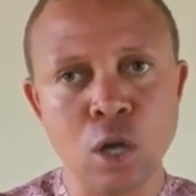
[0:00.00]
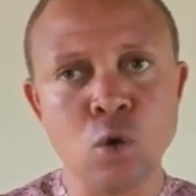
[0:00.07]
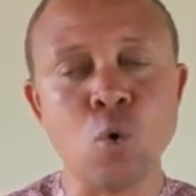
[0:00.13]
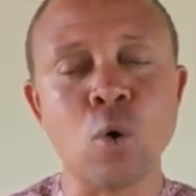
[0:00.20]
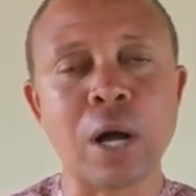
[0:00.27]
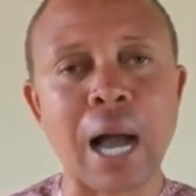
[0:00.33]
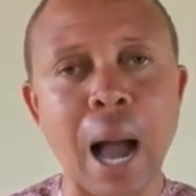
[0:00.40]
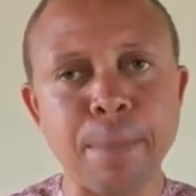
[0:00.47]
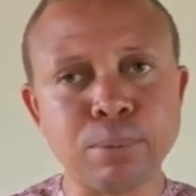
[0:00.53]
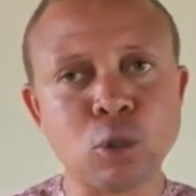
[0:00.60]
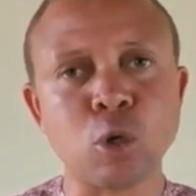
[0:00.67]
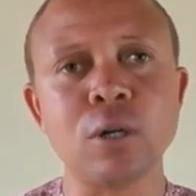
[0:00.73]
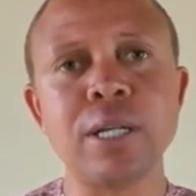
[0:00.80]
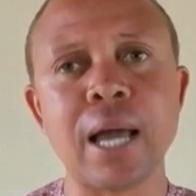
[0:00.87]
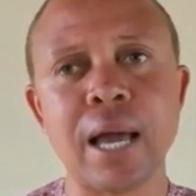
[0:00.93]
You
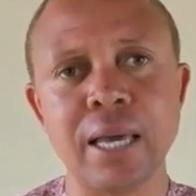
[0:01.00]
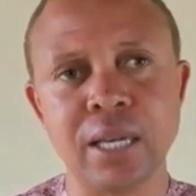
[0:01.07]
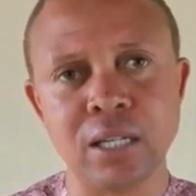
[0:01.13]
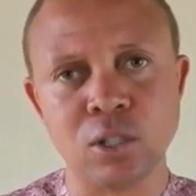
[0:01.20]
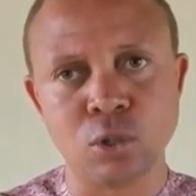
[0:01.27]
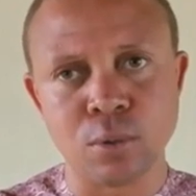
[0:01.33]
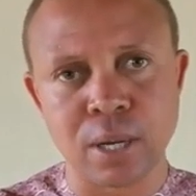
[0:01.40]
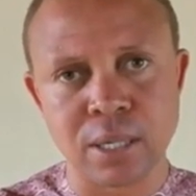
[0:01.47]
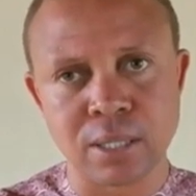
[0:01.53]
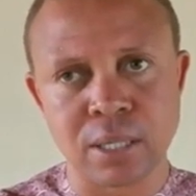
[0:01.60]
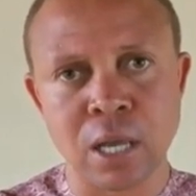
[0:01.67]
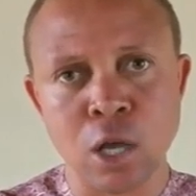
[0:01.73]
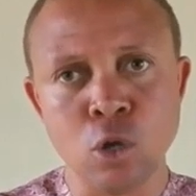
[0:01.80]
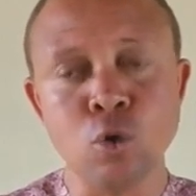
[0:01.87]
capture their interest.